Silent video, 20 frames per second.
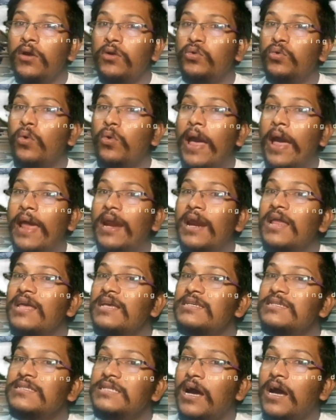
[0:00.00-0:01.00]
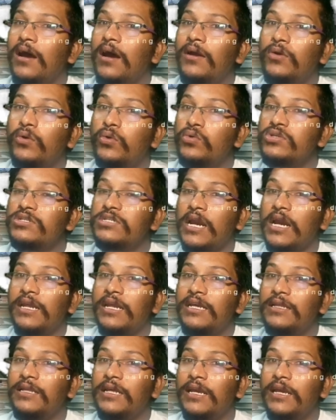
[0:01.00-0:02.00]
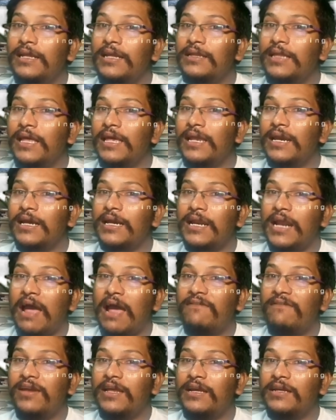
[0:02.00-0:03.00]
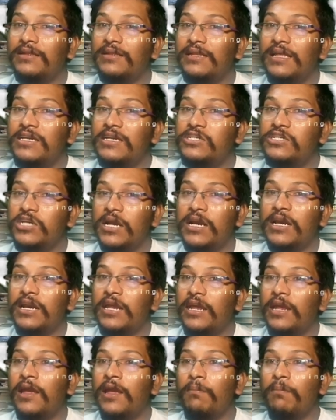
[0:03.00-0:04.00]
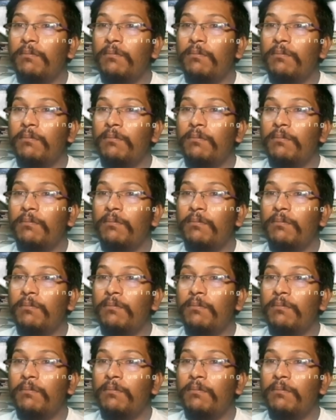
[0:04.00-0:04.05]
to analyze to study their traveling, their journey,